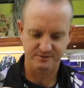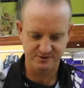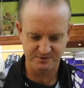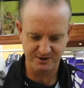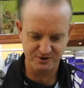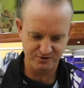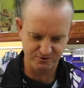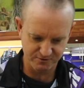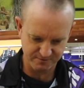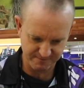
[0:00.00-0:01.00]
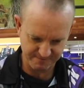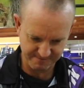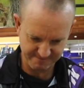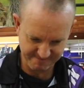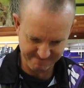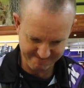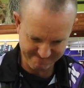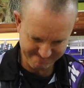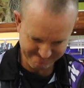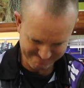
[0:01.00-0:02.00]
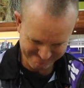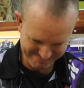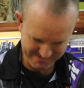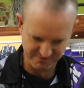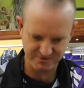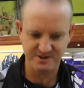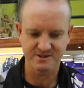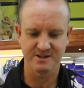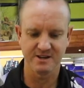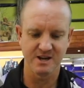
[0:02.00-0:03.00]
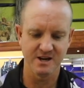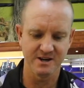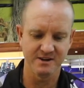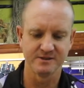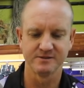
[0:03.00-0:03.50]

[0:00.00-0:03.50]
just make sure everything's in line.